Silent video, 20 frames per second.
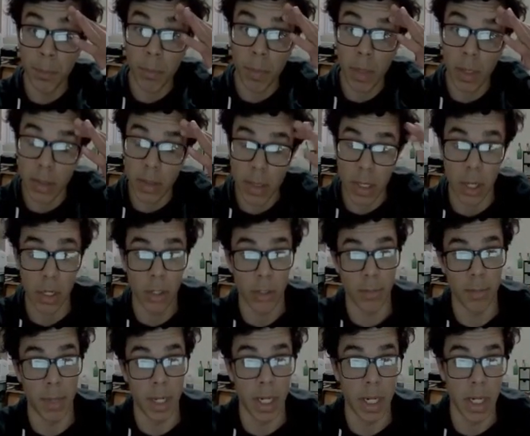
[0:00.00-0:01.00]

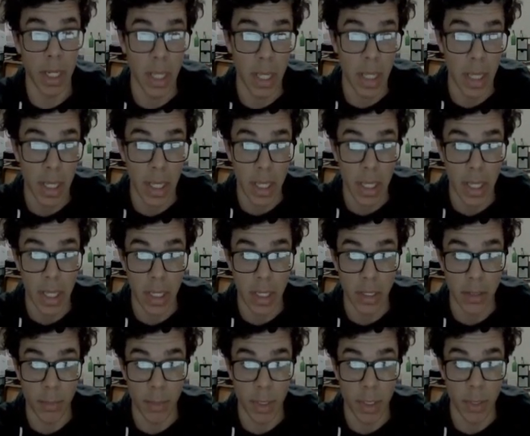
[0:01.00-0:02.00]
Scholar's Mate
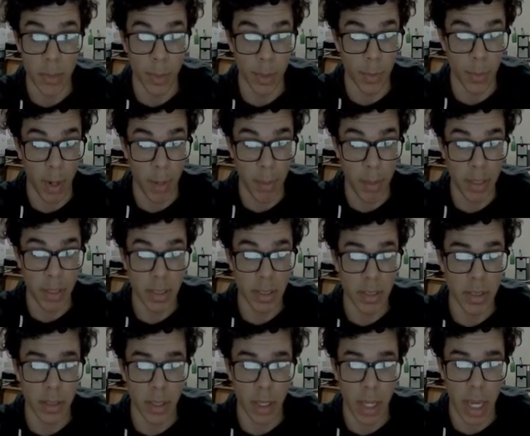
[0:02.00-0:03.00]
is when you're with the white
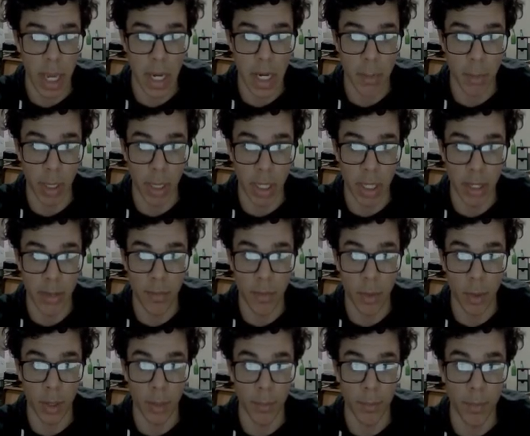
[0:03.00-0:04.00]
pieces and you play
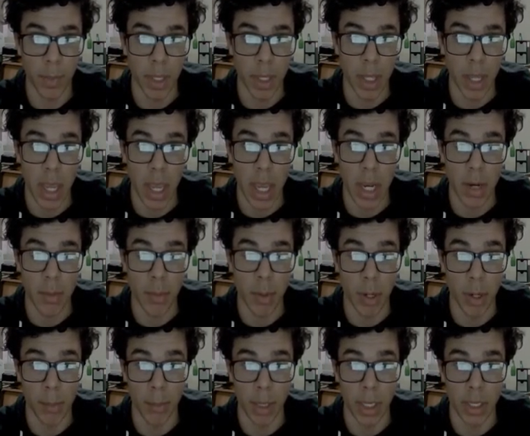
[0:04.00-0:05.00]
e4 and your
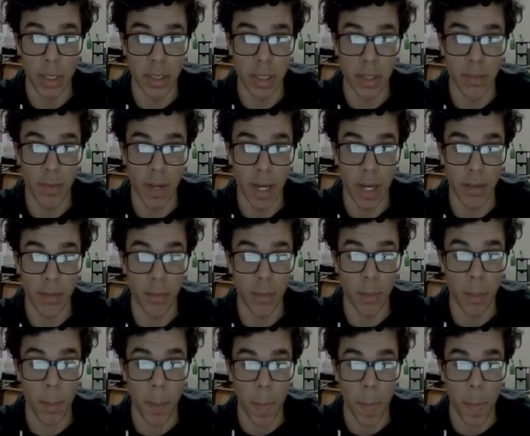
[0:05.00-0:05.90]
opponent plays e5